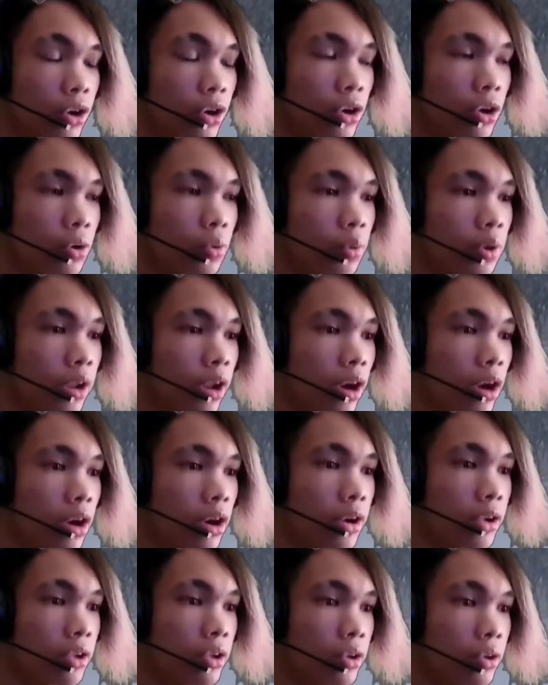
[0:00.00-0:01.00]
Girl, what
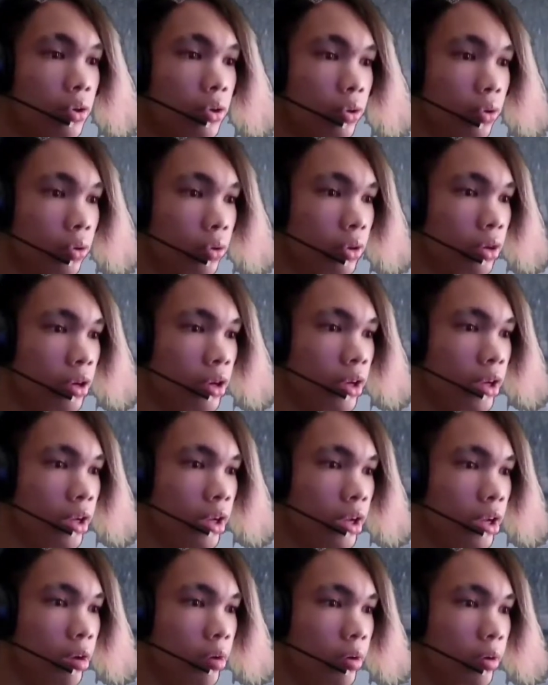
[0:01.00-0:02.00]
are you?
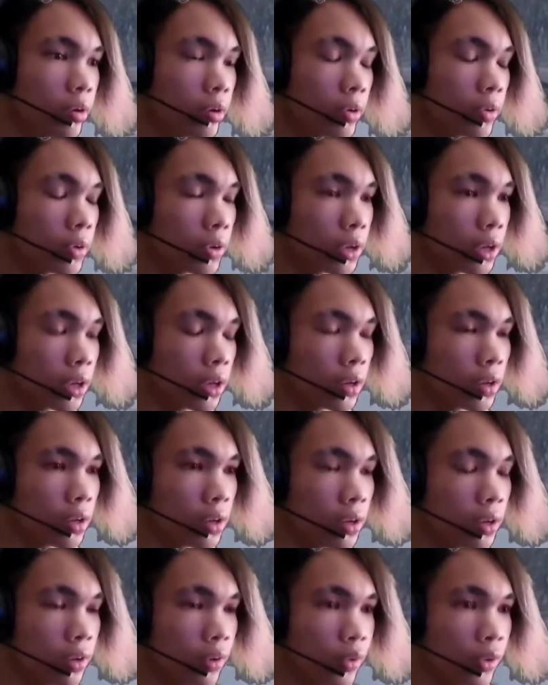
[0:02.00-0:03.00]
Who, who was...
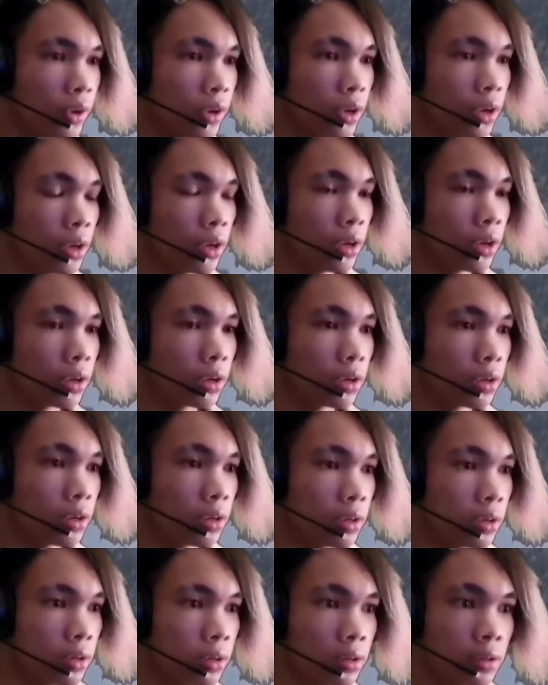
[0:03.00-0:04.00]
What was
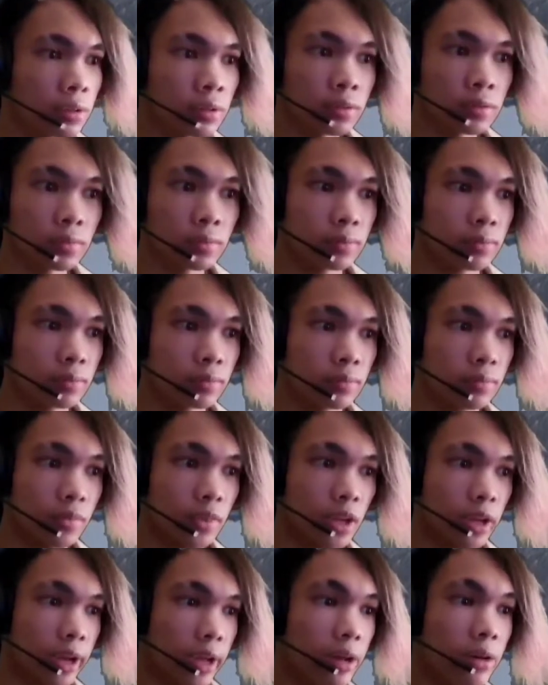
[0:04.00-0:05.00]
that?
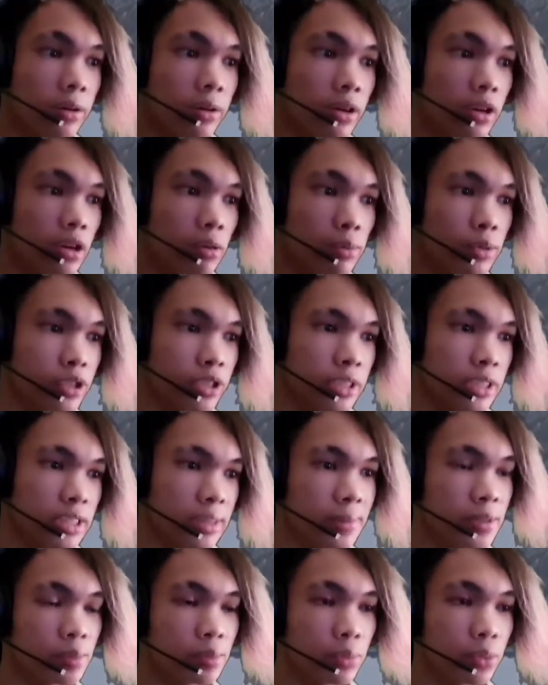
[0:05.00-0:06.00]
I don't know, but she
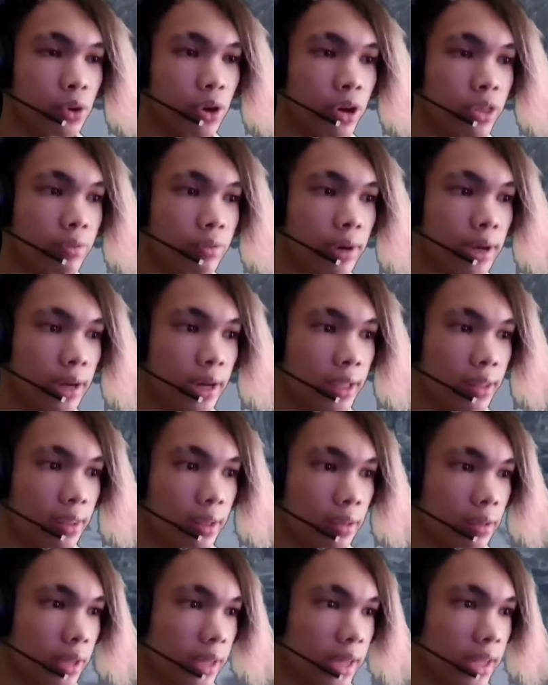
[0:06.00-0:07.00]
seems more threatening
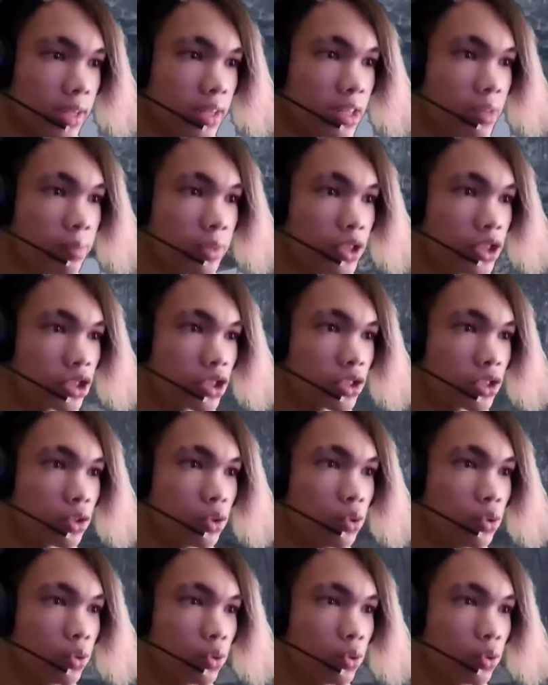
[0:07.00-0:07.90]
than Lady Demetri